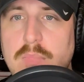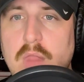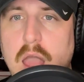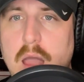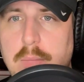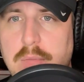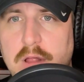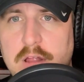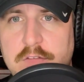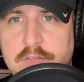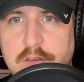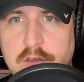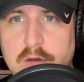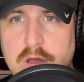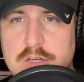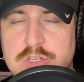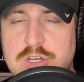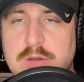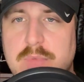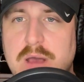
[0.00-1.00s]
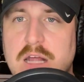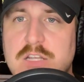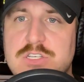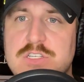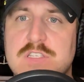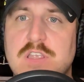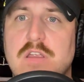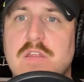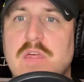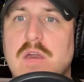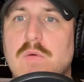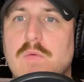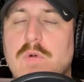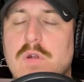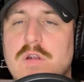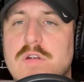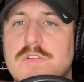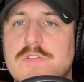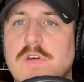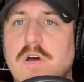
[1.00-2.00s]
I played a few extra matches there that
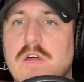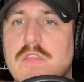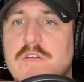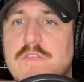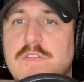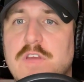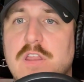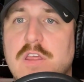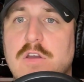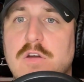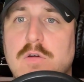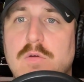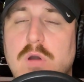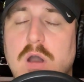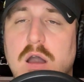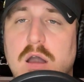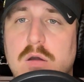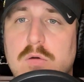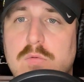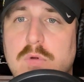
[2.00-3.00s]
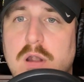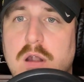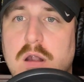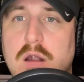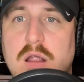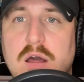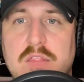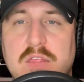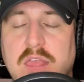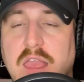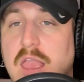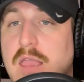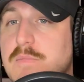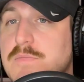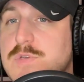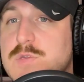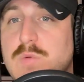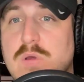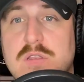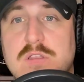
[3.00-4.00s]
weren't on the video uh, where uh, the
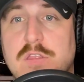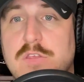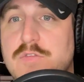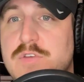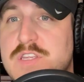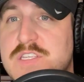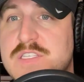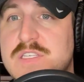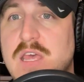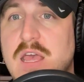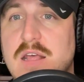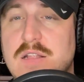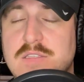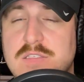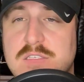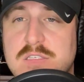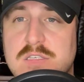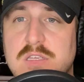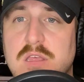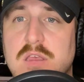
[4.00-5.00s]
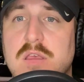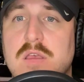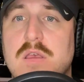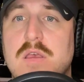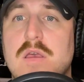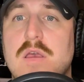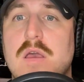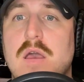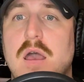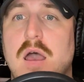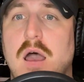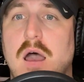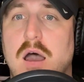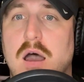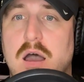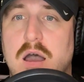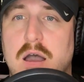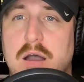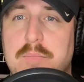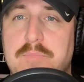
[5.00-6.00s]
games went to three sets.
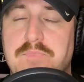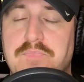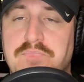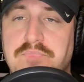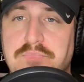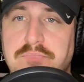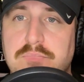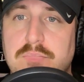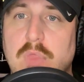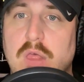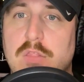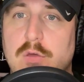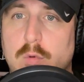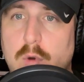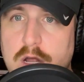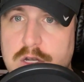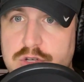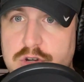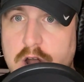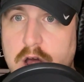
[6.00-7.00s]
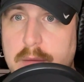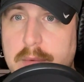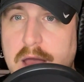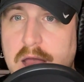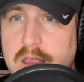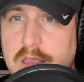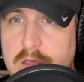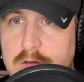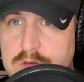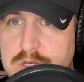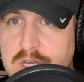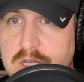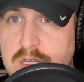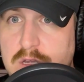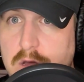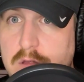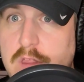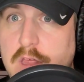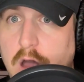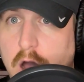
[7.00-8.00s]
Um, the one drawback
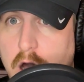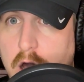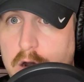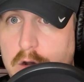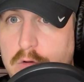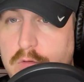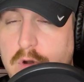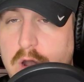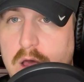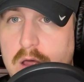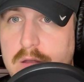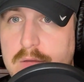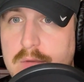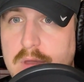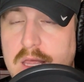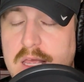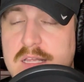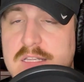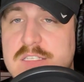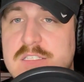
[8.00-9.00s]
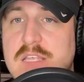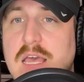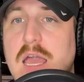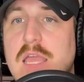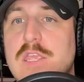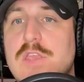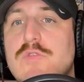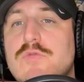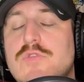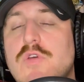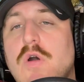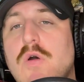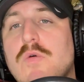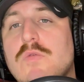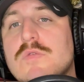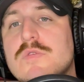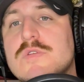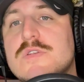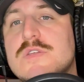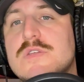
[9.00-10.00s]
using the auto run is that you don't